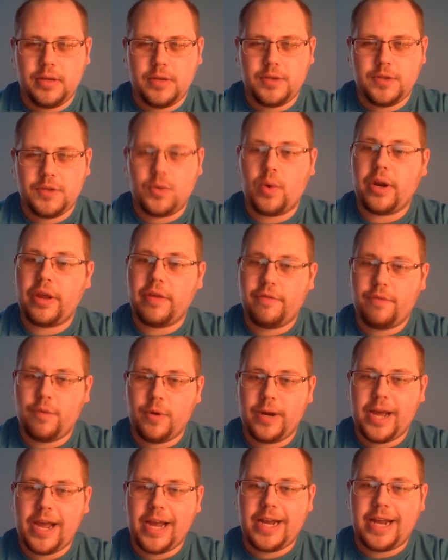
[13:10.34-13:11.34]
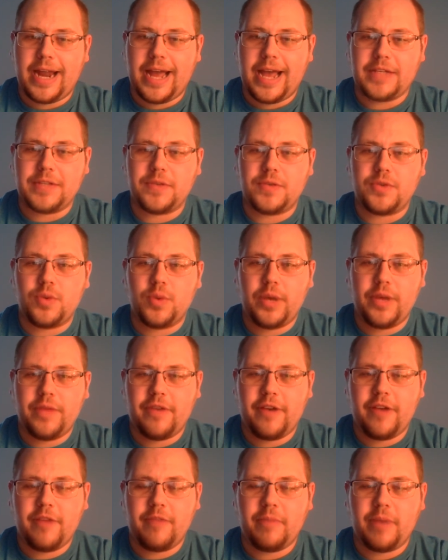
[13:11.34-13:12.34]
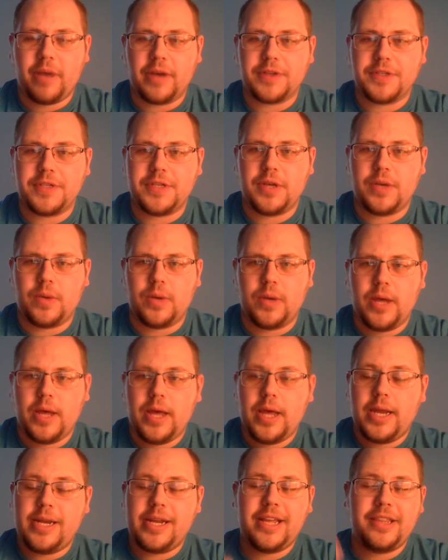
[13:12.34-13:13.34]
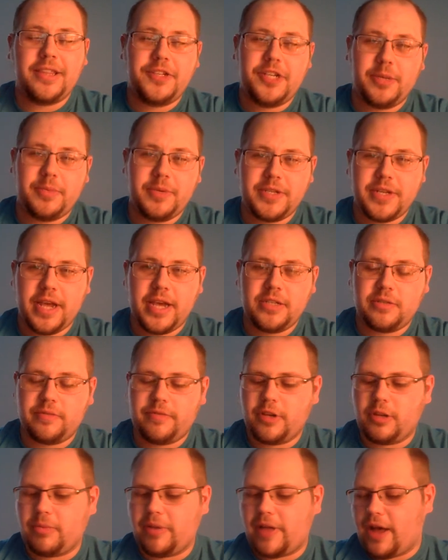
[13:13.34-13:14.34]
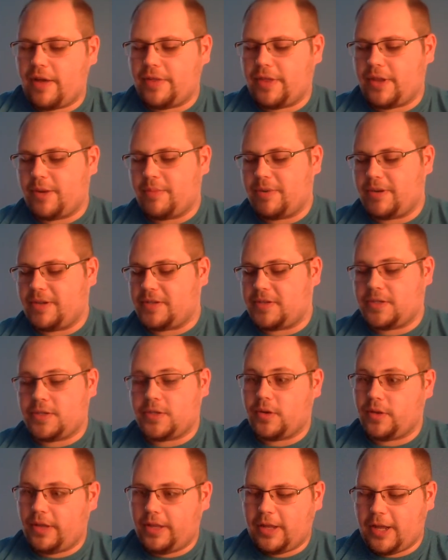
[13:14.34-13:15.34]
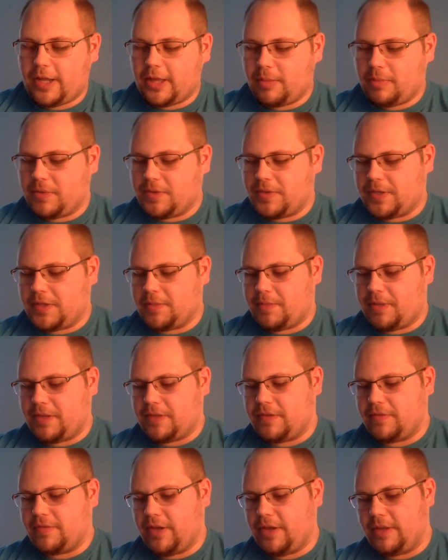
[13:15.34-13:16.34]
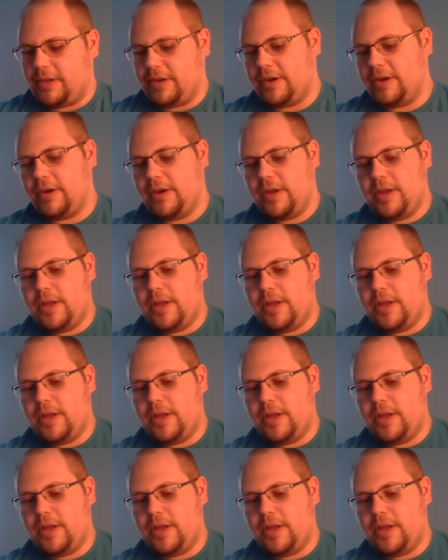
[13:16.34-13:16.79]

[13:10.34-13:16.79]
$24.99, so $25. So not the cheapest case available out there, but it's certainly not the most expensive either.